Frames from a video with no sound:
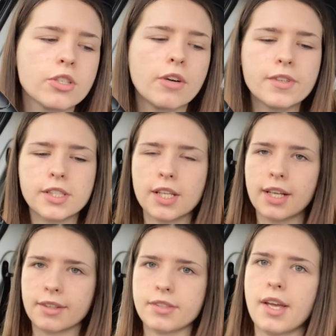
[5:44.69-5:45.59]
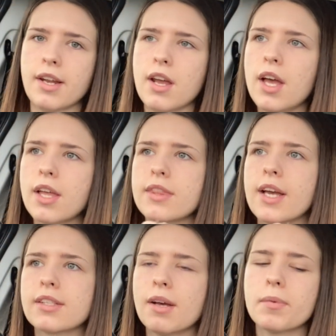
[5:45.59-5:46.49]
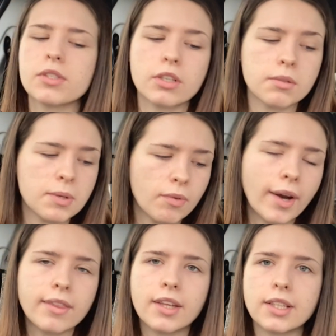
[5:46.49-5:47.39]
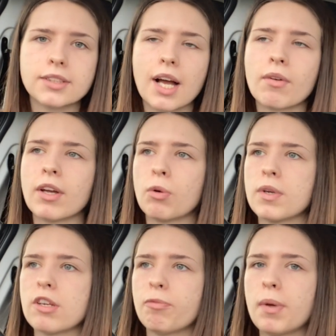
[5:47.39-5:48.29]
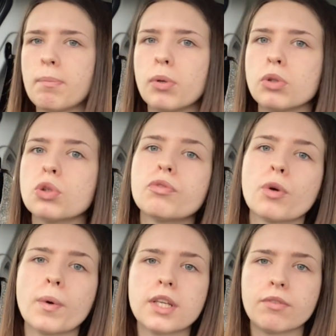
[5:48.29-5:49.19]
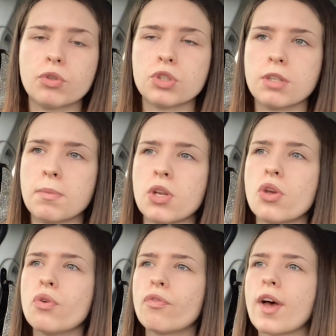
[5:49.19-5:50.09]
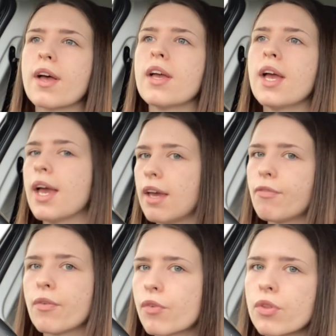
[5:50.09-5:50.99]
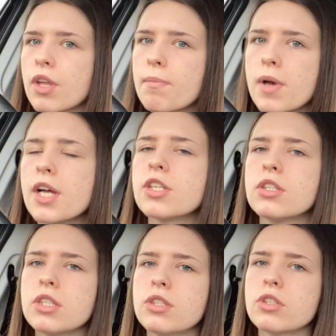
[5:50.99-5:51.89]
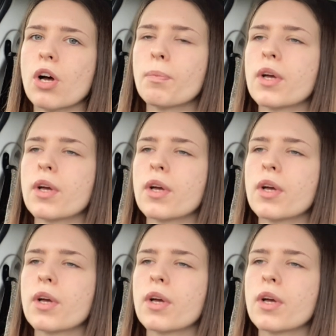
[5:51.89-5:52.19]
So obviously, like I've said, the examiner is going to be writing things down, like when you've been pulled over, when you've done your manoeuvre, if you've done the emergency stop.